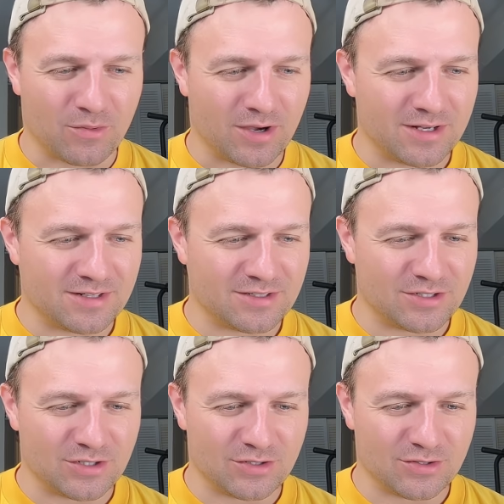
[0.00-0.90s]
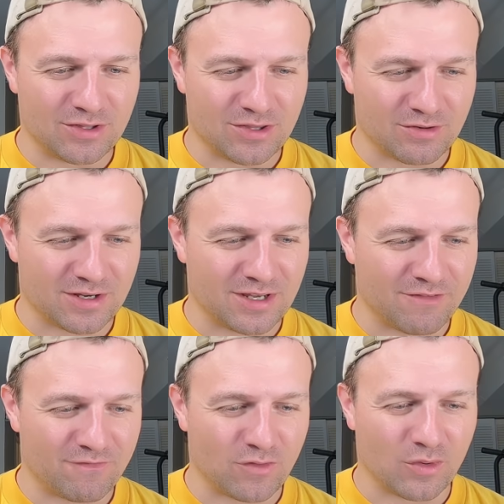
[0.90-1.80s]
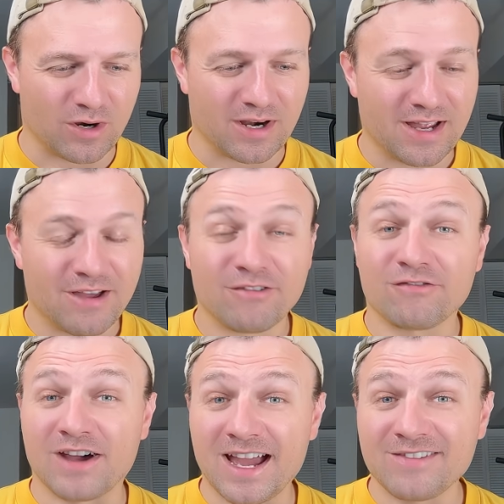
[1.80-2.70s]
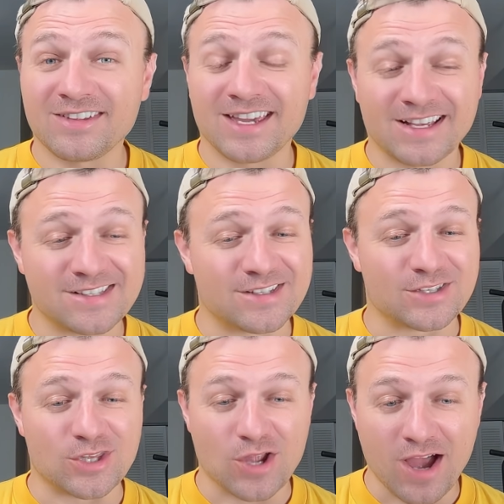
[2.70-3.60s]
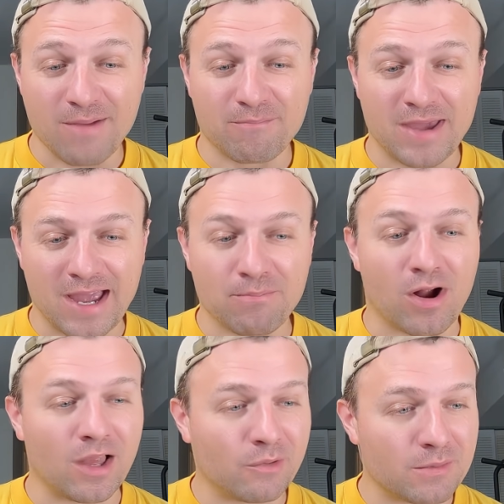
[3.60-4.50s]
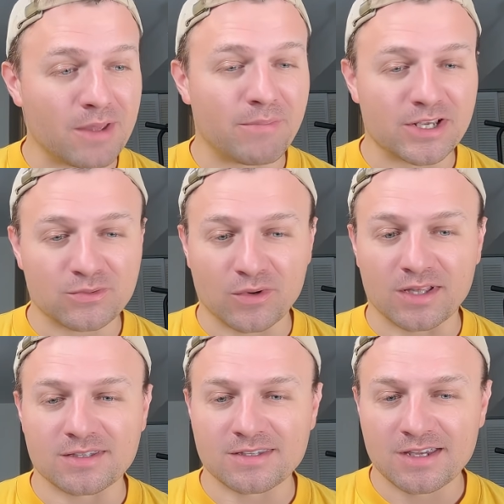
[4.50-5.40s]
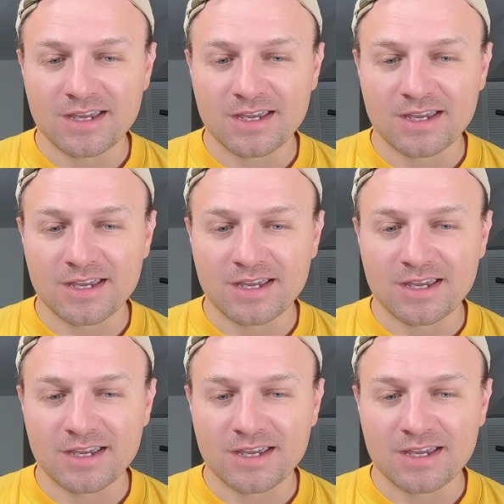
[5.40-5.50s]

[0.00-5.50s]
One, two, three, four, five guesses. Not bad. Probably one of my best ones.